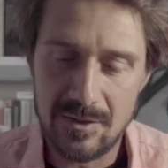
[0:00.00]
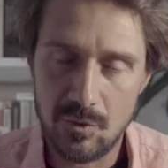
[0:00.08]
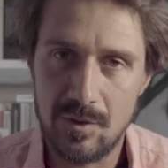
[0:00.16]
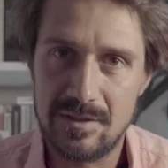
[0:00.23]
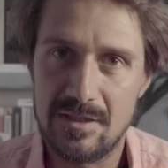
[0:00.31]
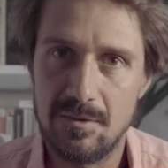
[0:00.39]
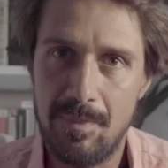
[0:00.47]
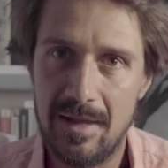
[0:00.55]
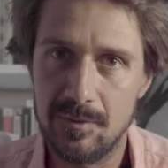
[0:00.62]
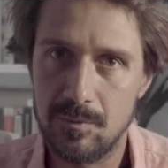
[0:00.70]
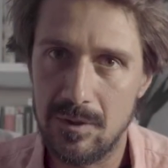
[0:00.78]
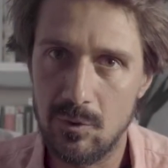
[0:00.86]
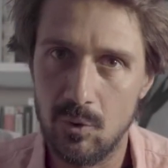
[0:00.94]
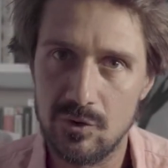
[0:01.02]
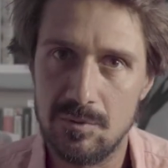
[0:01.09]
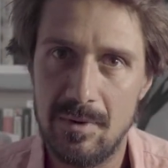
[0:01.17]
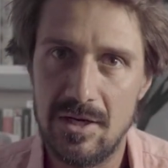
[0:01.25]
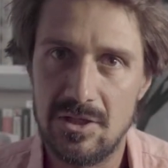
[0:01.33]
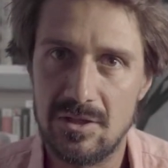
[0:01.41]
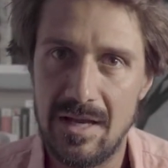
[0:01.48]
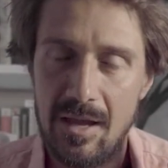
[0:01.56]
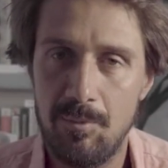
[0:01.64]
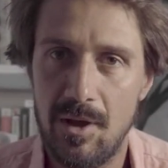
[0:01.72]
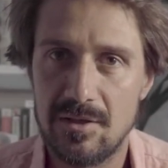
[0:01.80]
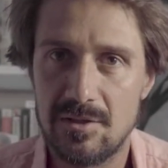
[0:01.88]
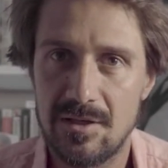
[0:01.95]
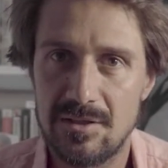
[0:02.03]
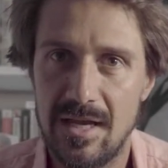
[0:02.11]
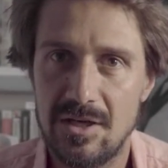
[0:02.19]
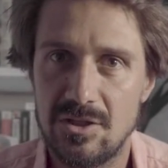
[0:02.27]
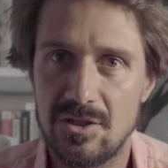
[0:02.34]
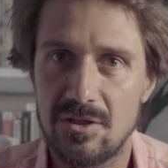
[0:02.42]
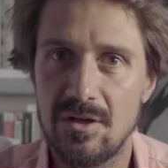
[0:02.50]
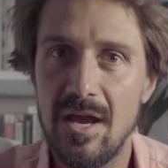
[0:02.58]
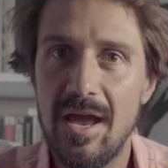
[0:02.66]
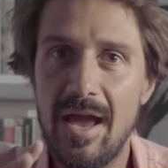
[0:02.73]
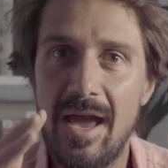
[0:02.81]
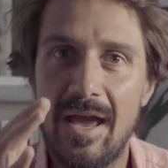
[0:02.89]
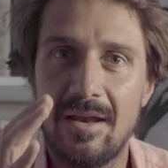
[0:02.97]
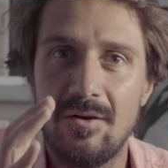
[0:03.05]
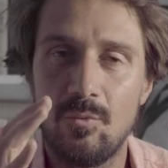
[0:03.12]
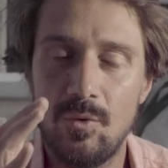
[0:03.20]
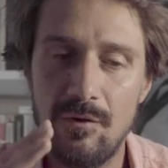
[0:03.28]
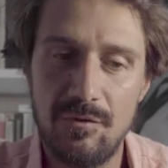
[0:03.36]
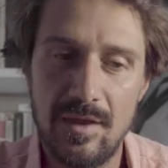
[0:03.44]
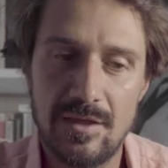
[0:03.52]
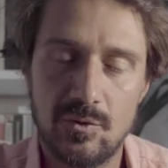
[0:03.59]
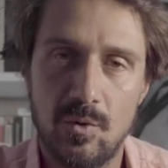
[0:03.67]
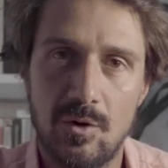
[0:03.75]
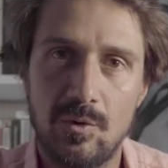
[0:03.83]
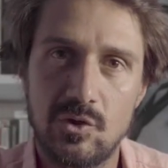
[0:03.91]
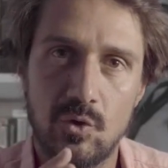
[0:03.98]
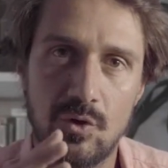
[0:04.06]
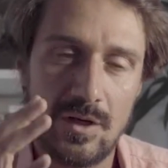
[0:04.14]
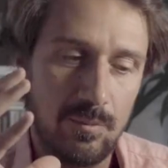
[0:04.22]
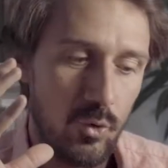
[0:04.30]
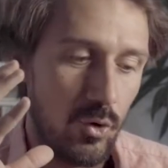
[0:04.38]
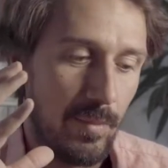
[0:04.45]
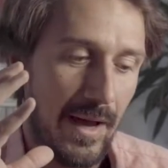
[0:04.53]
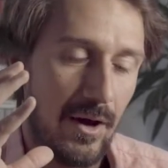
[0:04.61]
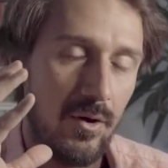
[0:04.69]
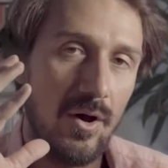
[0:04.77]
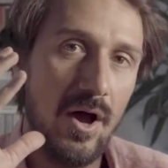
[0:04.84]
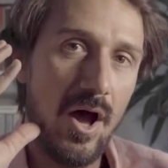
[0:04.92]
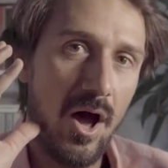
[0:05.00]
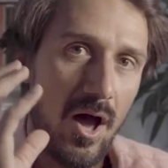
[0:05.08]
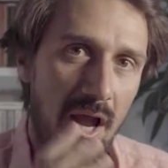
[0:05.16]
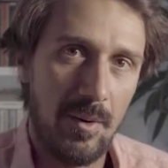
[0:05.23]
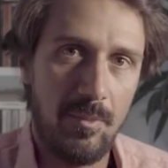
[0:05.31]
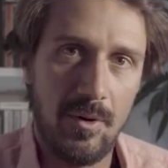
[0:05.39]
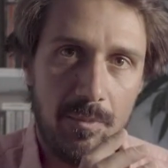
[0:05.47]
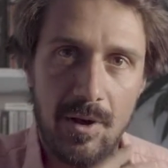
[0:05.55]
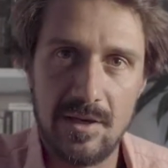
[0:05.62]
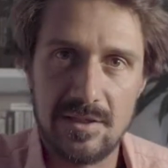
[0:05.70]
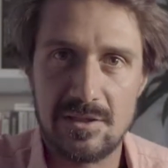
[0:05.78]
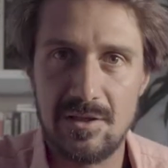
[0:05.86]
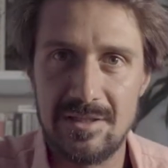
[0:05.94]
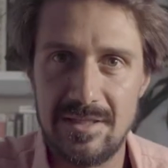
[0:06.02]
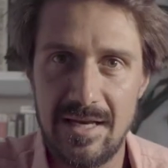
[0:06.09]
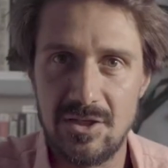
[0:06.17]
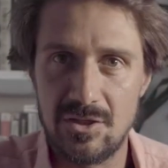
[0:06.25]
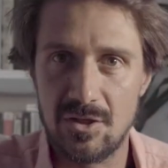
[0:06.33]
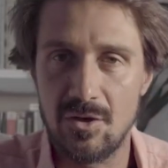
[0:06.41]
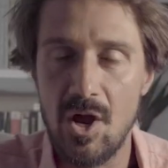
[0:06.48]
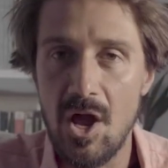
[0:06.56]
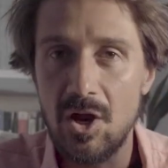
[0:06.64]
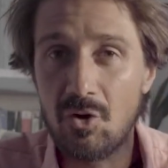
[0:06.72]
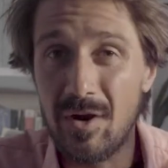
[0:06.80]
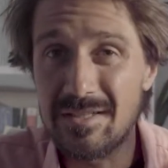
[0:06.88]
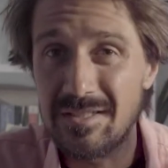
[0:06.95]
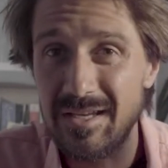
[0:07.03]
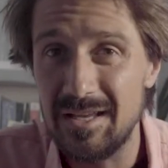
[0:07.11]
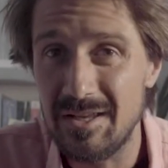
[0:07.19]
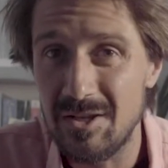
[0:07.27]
As always, there's a balance between automation and personalization, and with this one we're talking more about hyper-personalization, creating a